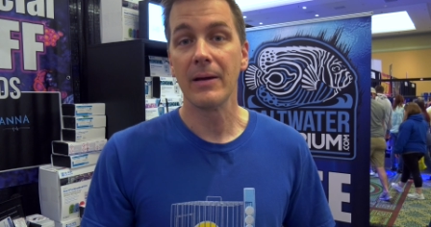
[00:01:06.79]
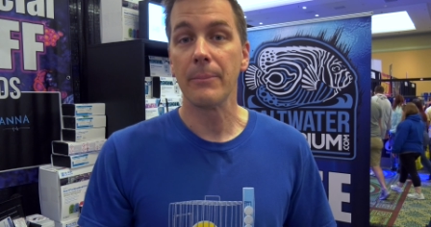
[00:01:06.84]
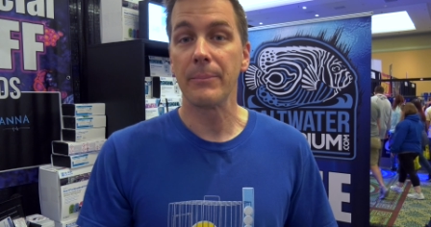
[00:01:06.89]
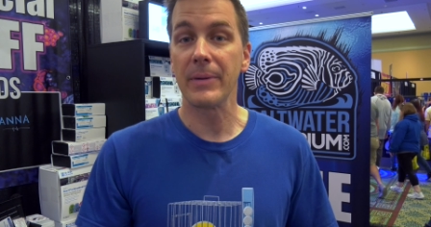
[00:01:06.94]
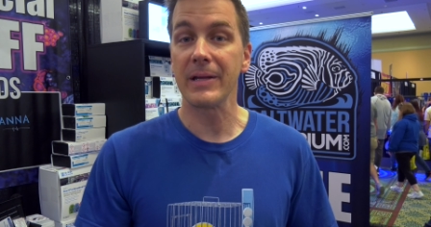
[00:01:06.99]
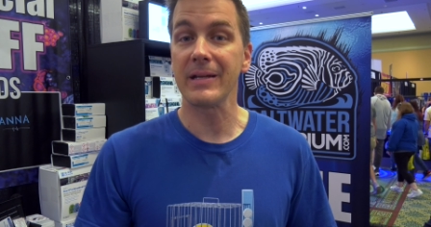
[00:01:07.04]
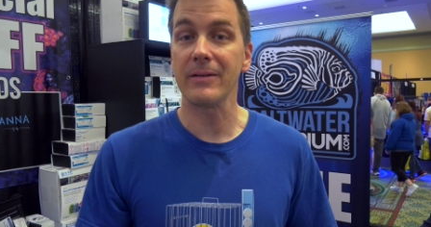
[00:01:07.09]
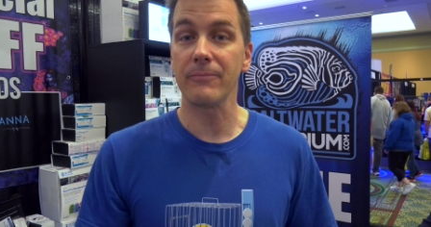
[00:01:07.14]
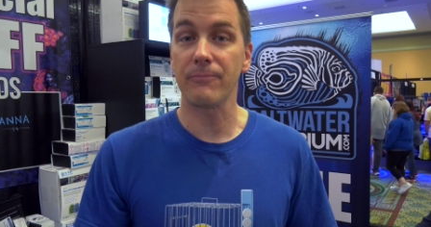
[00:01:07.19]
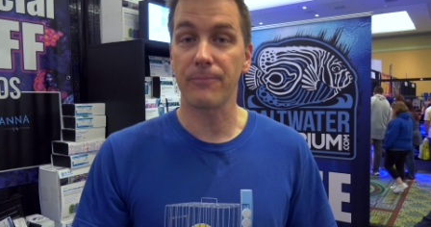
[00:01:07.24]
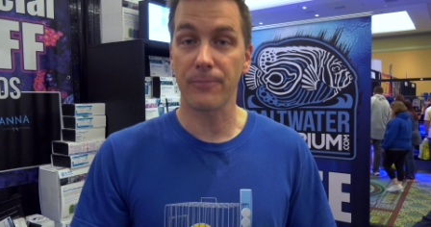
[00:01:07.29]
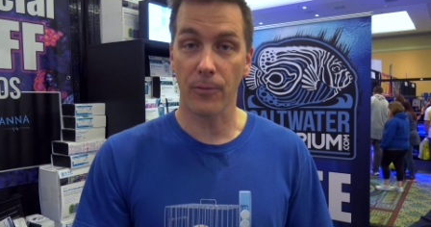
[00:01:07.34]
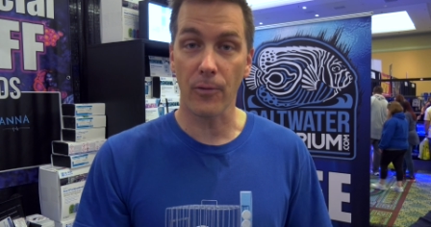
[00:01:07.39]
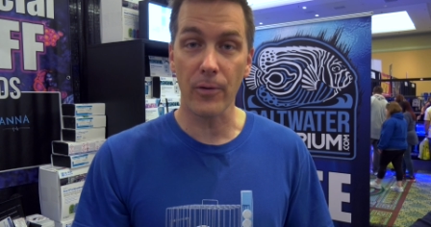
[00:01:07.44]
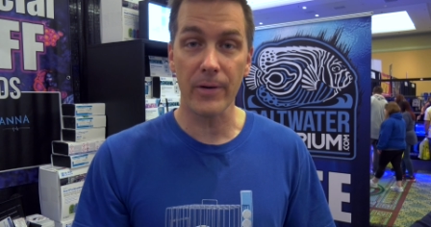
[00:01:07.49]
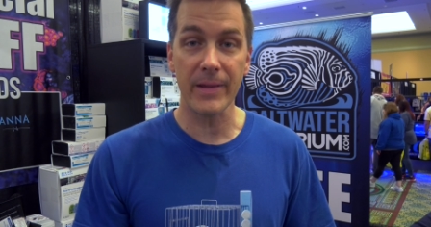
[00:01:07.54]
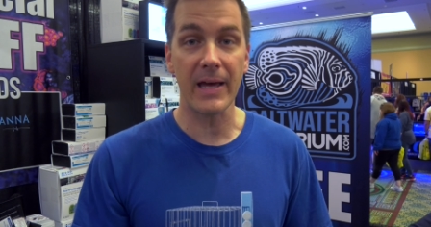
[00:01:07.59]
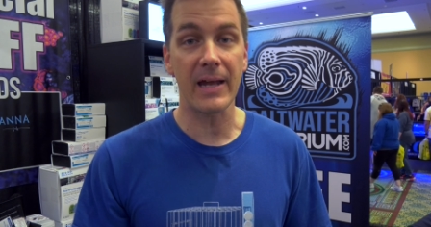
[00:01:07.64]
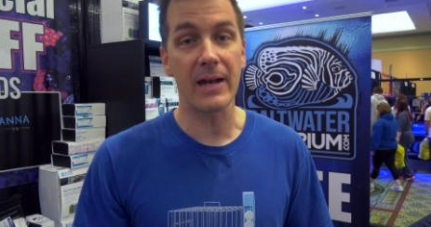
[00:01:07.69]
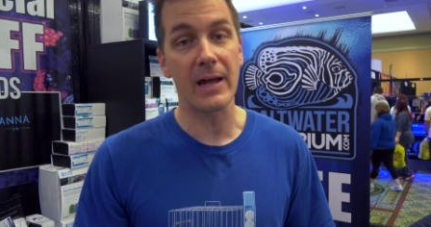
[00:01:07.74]
but
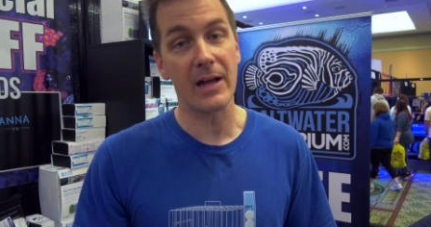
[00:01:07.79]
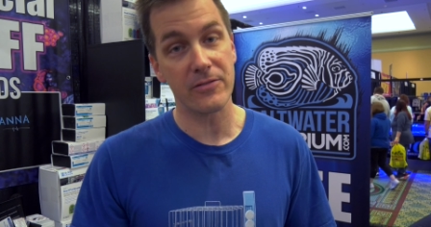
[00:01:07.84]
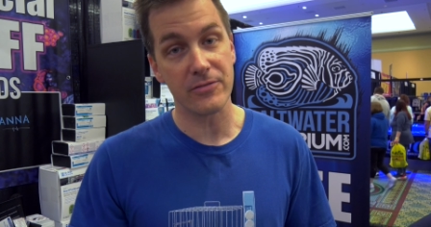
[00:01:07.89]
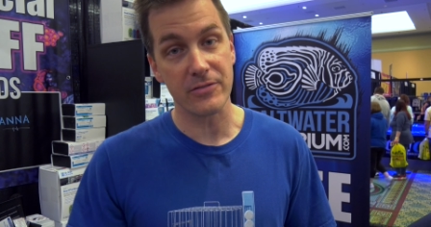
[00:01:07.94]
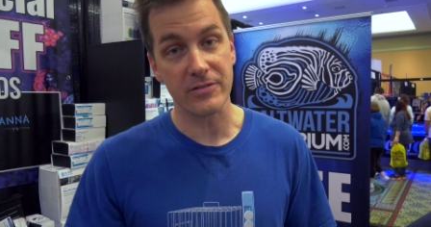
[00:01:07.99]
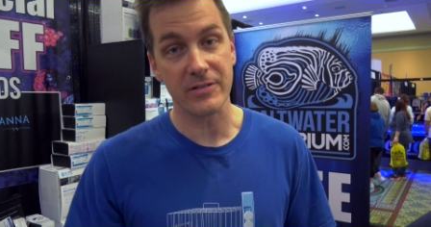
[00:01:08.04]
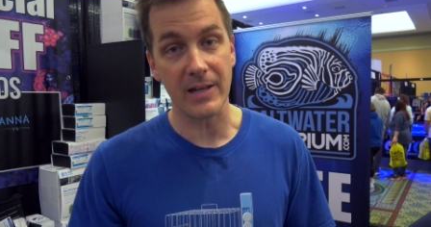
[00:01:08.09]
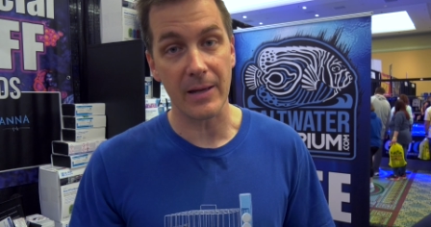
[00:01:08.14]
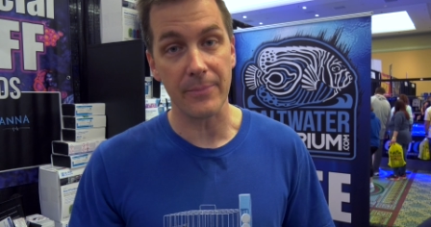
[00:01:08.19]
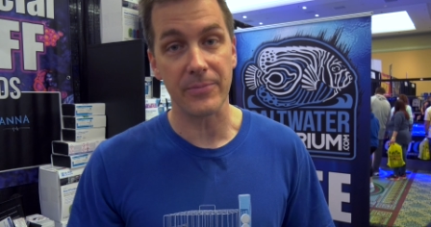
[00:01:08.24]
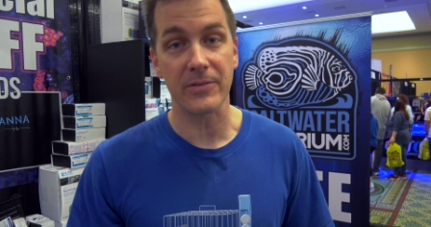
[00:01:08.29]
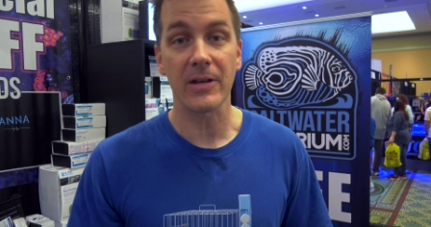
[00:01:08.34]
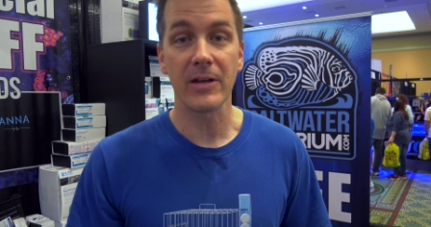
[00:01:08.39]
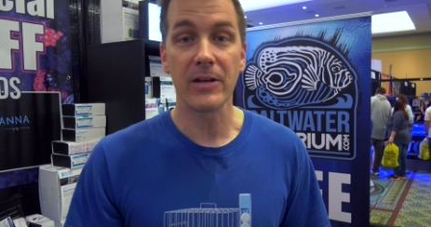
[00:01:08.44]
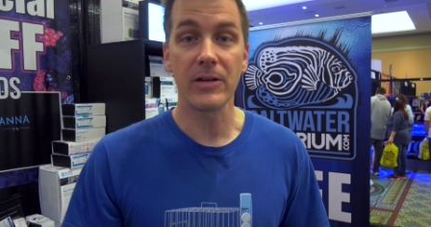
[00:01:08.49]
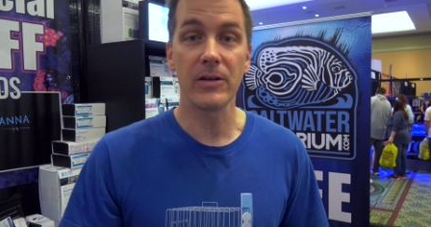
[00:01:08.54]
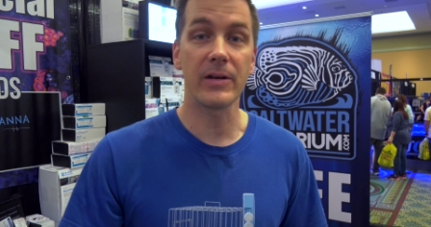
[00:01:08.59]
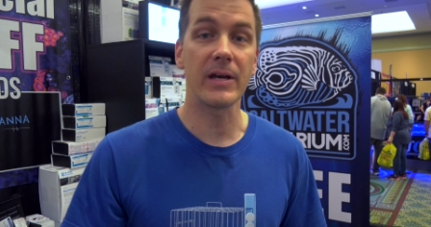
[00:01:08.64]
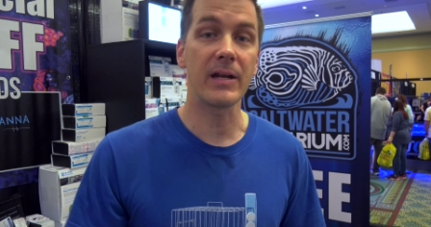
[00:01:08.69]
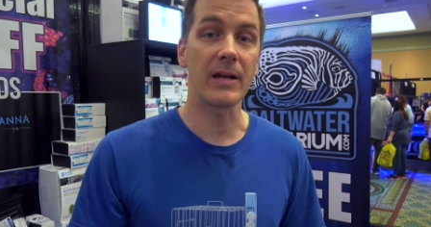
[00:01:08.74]
for that extra steps,
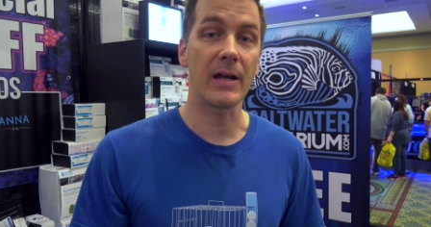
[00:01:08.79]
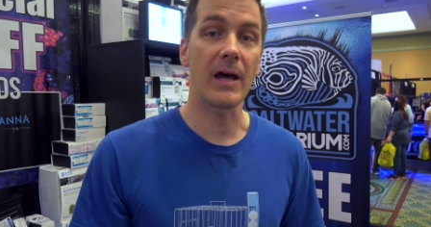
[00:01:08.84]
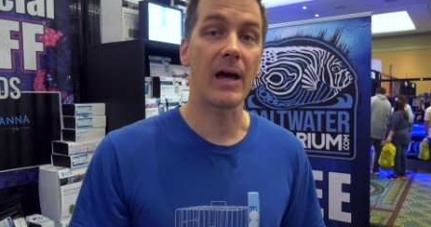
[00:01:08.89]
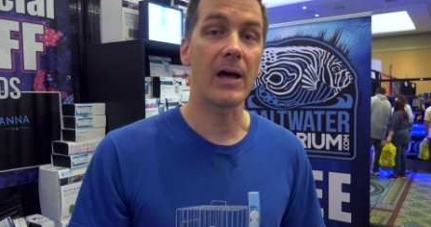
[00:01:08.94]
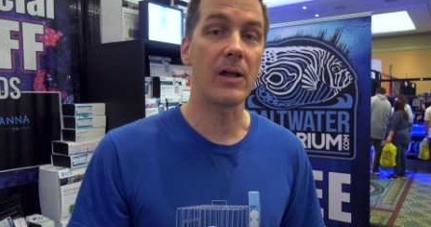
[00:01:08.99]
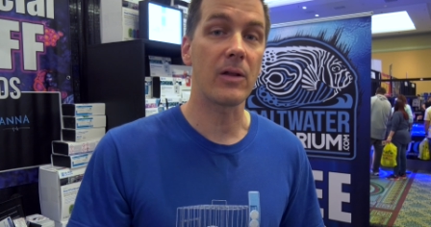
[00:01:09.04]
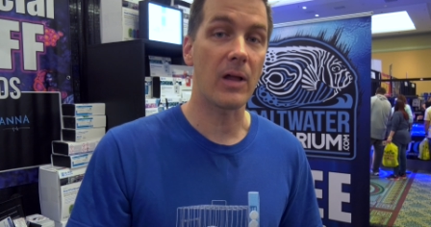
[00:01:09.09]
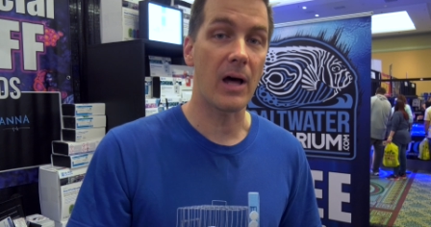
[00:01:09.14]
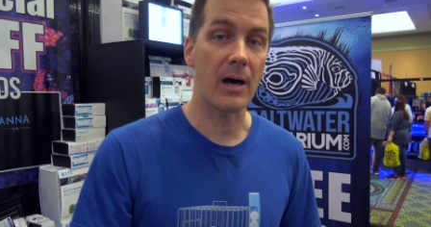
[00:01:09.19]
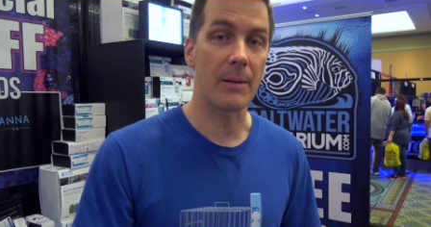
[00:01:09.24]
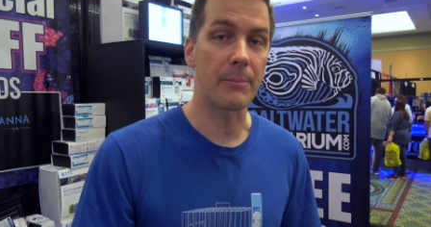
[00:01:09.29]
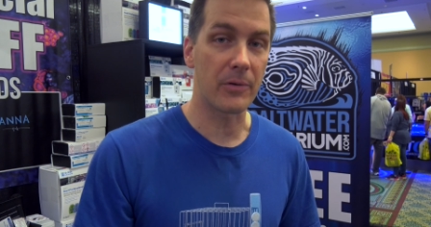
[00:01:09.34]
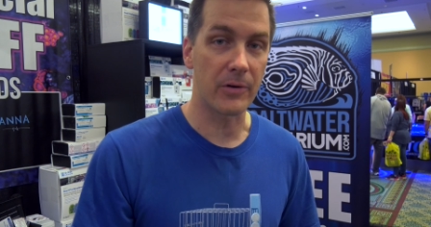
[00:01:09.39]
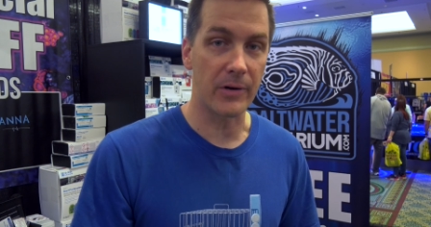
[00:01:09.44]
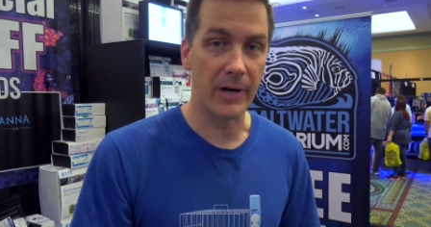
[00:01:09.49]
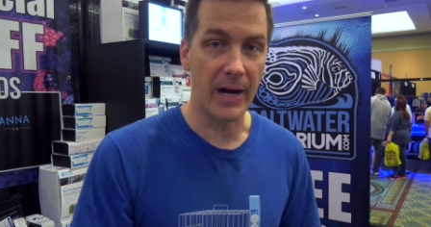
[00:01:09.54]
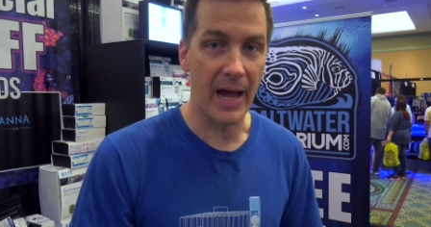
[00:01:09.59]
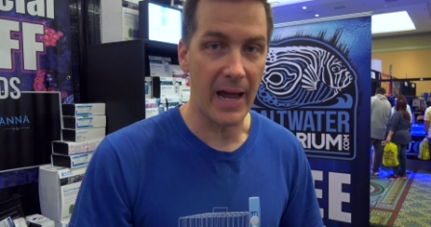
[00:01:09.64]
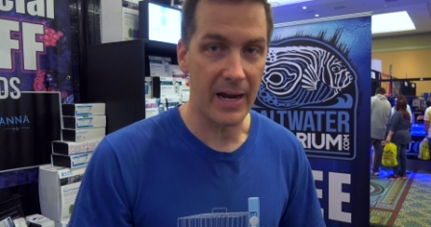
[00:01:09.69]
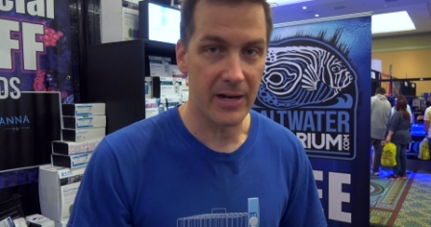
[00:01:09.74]
you get a lot
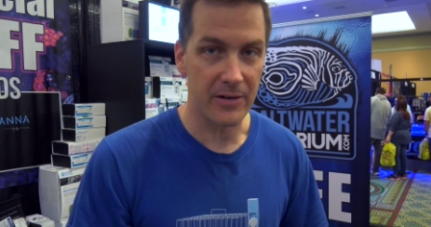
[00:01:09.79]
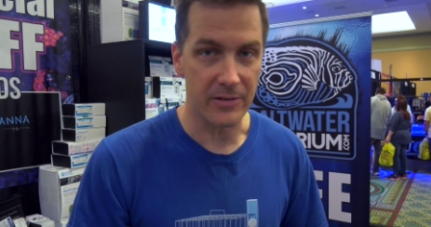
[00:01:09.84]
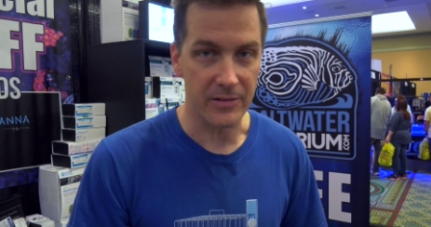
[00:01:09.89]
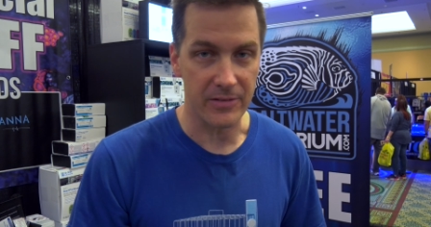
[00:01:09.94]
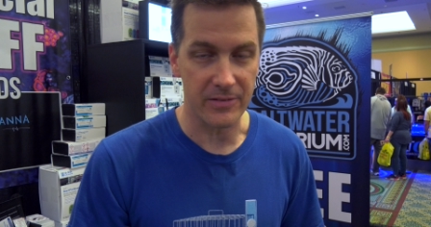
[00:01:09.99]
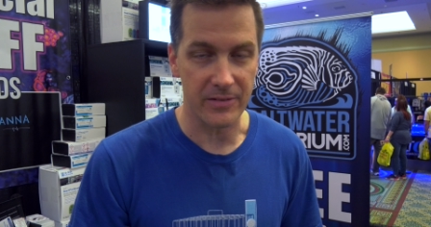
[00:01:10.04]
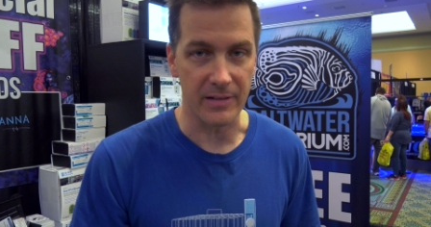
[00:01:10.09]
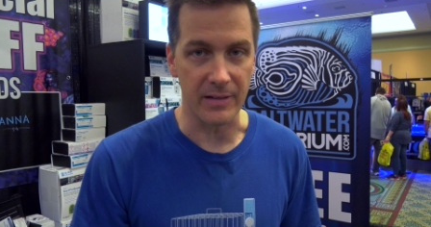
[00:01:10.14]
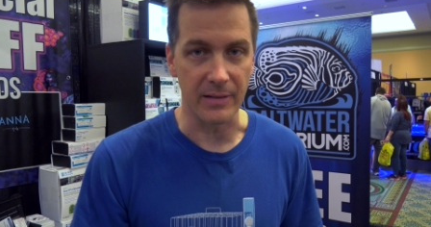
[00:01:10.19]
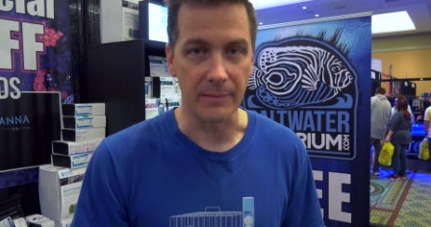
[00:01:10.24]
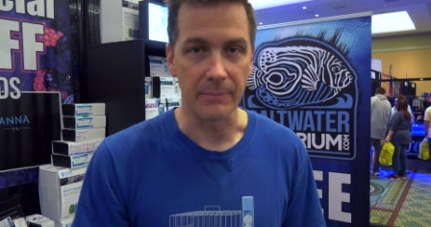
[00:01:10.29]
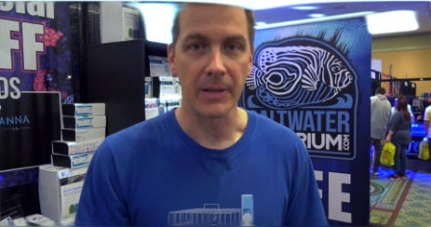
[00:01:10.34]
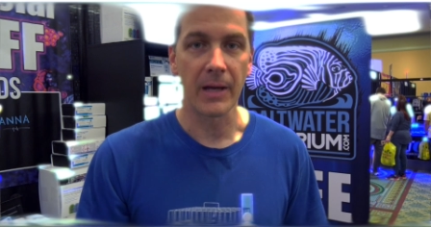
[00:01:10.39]
more accuracy.